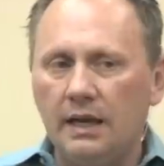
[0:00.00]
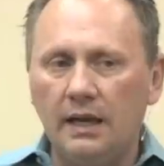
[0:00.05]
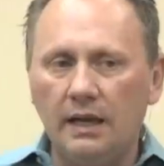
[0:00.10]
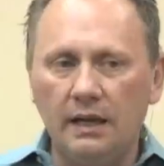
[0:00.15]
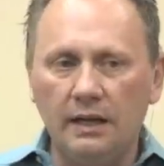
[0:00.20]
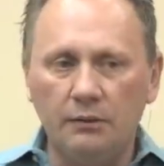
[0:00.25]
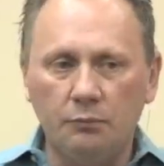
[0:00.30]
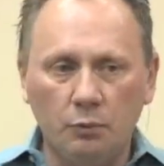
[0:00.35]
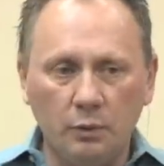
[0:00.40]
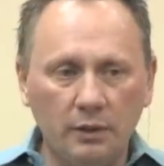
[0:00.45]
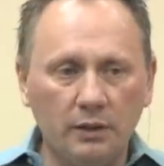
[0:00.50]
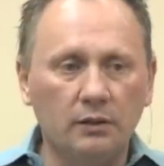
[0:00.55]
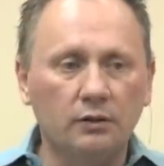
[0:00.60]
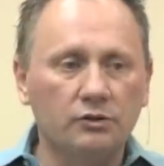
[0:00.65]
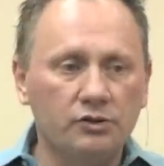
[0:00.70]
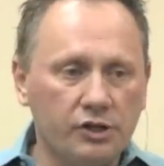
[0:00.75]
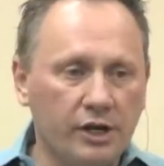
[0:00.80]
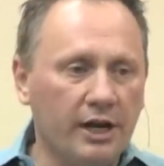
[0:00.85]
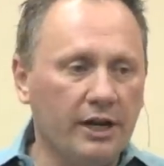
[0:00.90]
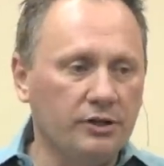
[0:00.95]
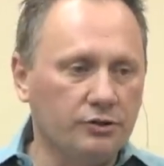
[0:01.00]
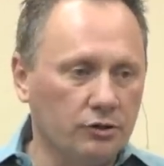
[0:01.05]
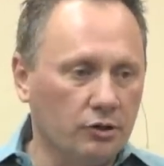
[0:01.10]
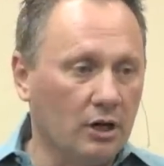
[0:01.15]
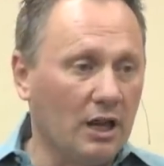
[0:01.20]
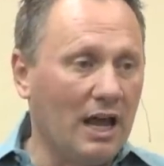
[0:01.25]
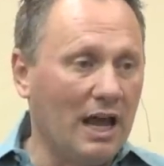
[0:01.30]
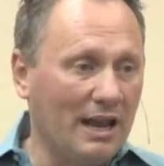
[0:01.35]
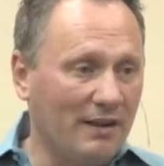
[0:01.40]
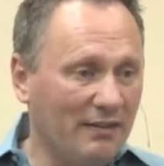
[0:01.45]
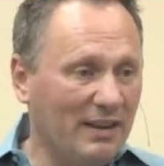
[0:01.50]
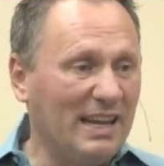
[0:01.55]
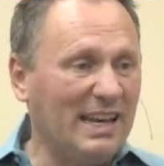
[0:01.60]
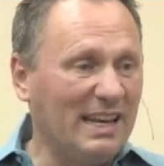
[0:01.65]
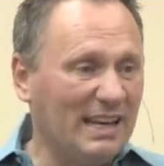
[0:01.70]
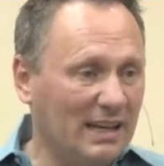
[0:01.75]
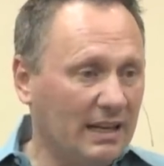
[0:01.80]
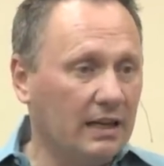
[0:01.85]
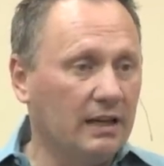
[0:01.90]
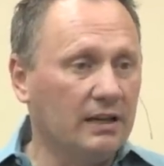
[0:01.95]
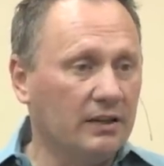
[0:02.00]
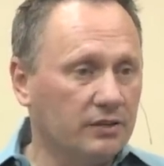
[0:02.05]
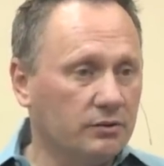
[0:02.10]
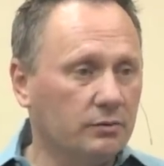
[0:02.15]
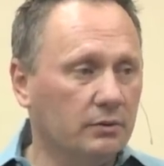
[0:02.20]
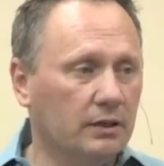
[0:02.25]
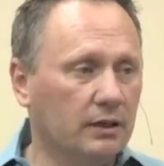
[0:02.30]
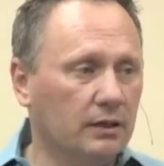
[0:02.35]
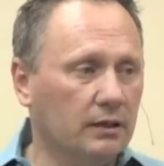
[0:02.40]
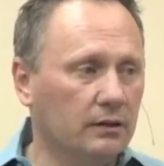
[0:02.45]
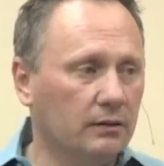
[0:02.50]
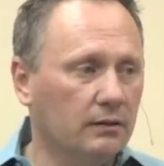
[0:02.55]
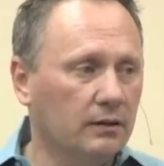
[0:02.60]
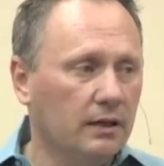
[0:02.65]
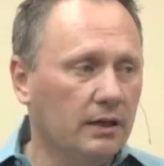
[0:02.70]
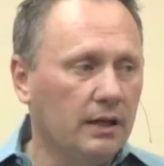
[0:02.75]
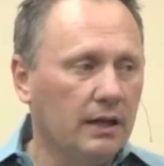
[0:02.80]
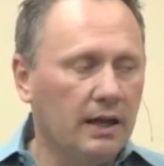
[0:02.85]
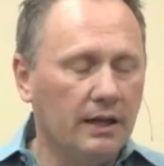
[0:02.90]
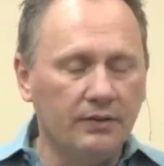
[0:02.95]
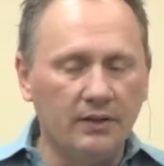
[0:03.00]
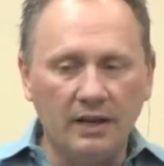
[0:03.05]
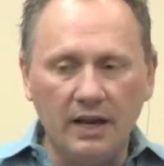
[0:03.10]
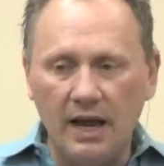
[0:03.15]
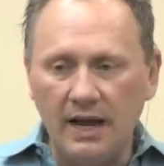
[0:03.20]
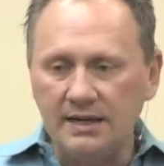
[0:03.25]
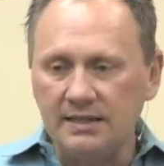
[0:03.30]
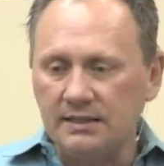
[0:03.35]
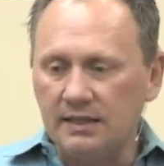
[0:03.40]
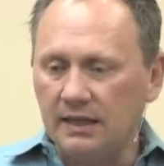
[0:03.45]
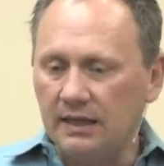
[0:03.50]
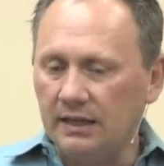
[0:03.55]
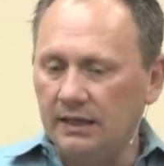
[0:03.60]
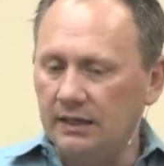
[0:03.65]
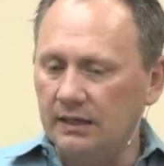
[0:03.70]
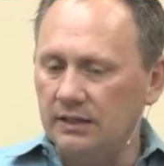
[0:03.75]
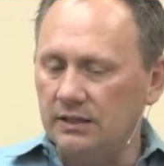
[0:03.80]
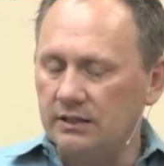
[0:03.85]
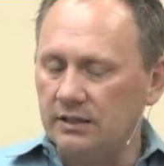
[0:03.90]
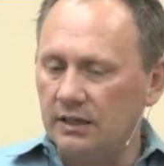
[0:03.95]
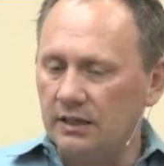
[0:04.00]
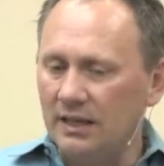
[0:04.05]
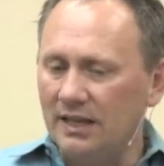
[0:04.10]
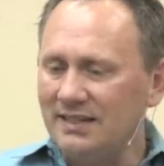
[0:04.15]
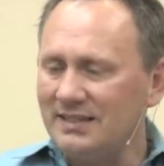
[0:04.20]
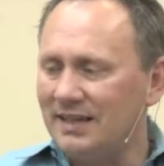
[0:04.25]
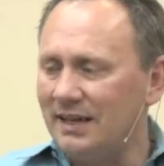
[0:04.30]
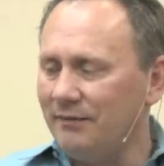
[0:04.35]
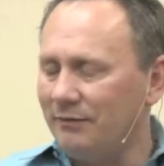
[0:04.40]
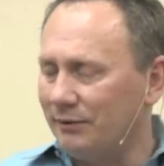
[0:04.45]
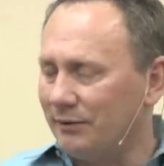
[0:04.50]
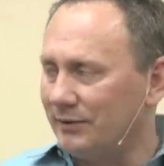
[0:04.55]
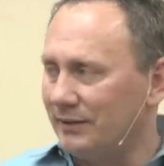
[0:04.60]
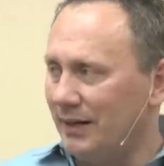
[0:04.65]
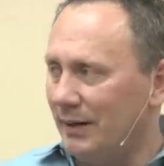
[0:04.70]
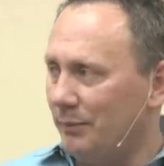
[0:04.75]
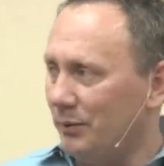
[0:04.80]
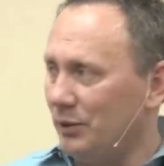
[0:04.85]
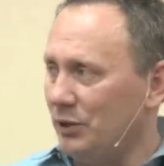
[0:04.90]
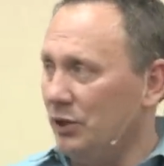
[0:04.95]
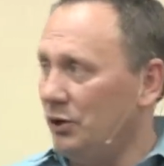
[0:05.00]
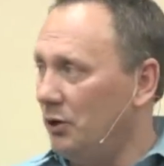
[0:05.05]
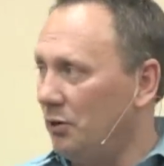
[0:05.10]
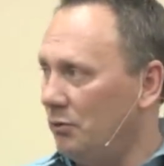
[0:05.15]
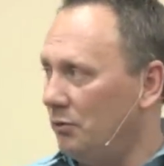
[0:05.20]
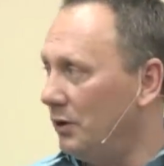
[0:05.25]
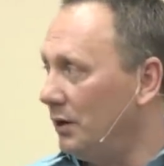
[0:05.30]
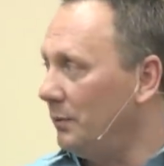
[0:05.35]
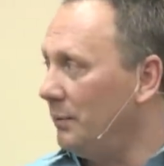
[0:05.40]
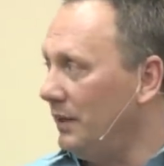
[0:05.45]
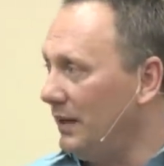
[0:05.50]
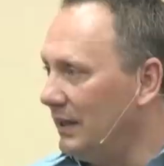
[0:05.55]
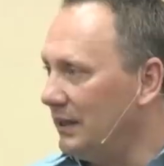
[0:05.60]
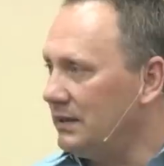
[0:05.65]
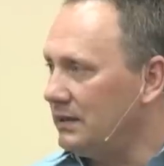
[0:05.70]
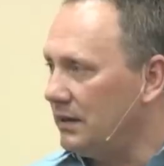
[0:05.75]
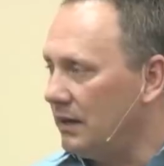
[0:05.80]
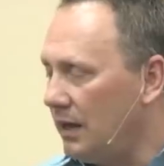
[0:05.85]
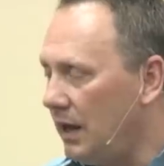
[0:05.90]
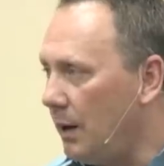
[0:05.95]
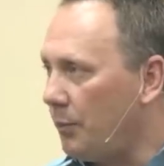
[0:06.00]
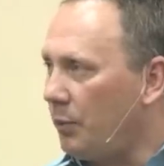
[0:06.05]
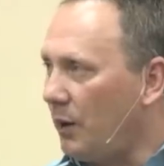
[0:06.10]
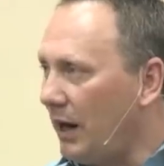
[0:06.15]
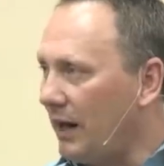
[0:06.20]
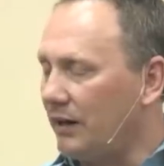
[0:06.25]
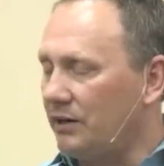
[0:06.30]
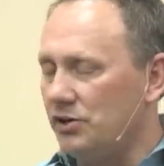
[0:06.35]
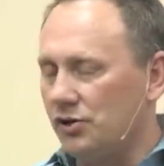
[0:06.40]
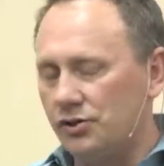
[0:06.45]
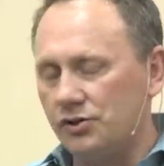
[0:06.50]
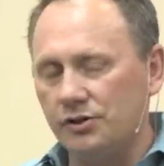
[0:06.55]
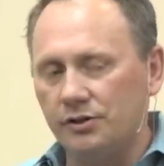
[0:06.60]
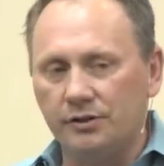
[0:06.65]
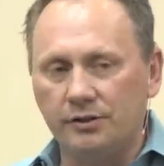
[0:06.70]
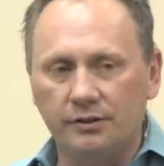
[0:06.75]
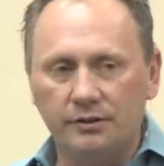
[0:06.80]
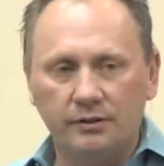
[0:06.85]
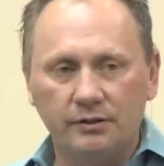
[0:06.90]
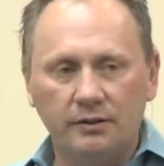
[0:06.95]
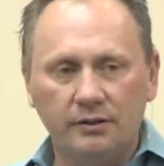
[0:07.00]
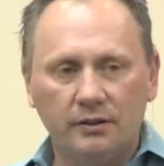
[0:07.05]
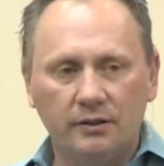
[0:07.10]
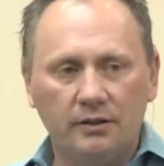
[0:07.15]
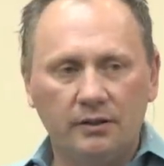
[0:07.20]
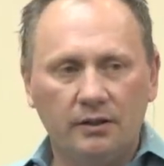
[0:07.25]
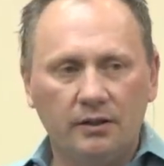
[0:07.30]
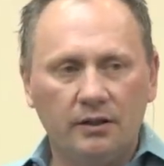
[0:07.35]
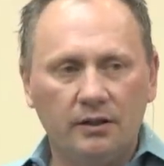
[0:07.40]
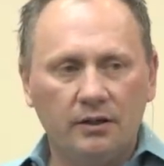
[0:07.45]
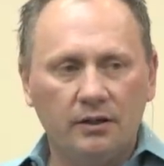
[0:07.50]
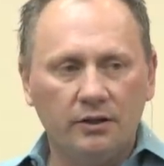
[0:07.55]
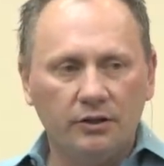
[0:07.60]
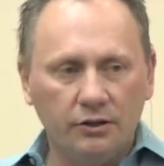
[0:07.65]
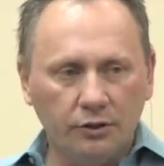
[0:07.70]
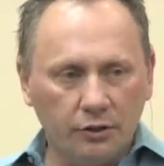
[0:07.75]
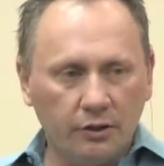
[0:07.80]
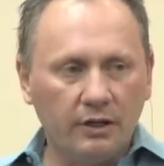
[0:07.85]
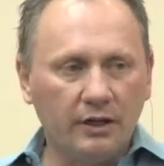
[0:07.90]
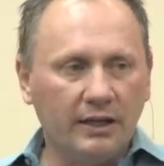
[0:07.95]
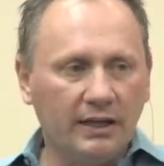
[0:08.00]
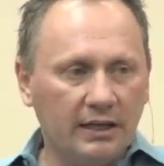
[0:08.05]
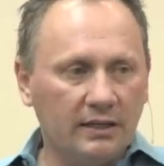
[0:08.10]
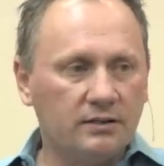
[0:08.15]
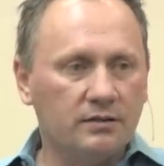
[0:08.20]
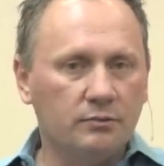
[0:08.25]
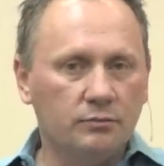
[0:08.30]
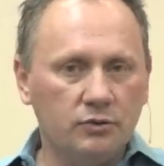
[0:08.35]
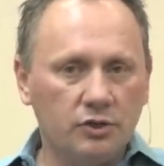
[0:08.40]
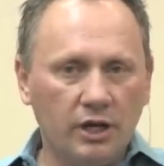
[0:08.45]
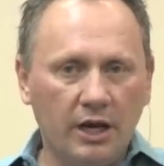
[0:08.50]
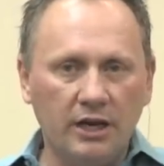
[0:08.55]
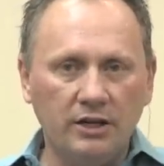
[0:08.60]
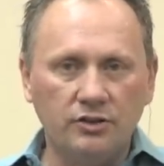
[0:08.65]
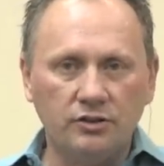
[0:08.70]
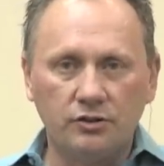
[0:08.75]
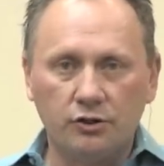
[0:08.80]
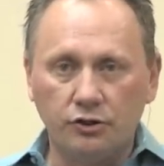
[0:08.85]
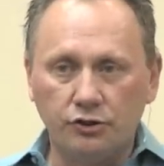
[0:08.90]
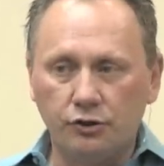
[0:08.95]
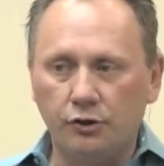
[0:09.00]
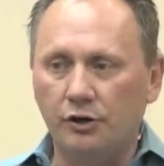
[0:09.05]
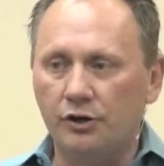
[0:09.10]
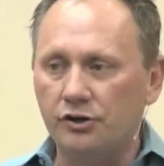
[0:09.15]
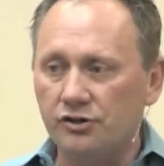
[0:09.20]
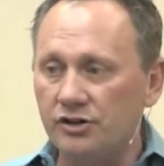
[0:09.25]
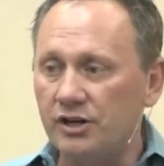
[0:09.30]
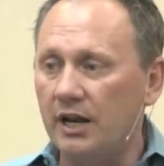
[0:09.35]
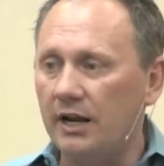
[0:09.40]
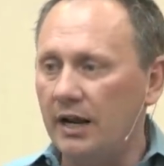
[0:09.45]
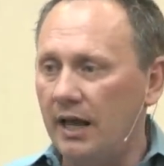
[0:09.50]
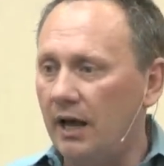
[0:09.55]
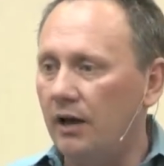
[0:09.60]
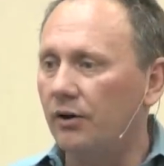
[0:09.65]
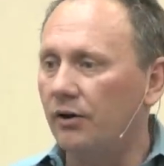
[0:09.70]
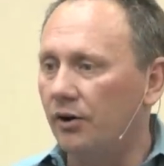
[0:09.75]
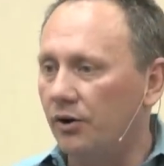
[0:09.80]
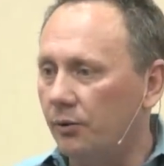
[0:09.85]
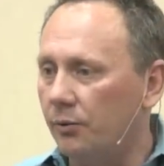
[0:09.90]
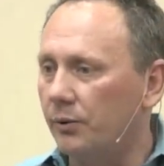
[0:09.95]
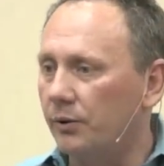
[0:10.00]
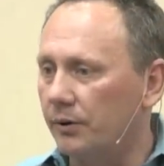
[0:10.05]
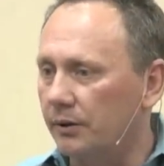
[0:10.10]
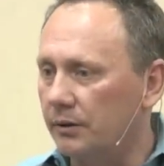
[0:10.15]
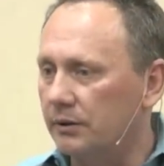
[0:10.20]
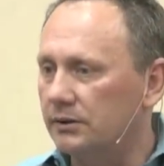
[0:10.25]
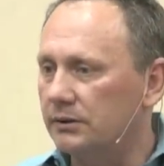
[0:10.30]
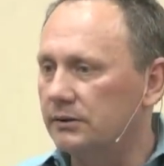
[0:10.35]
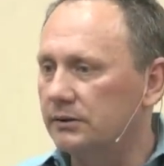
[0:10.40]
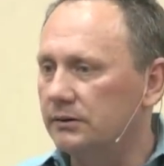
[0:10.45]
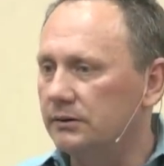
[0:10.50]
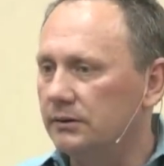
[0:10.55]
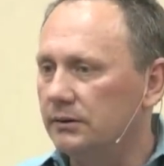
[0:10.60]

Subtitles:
It will change your life in it as well. And the nice thing is, let's say, for example, you don't want to be a practitioner. You're going to get some changes because you understand how it all works.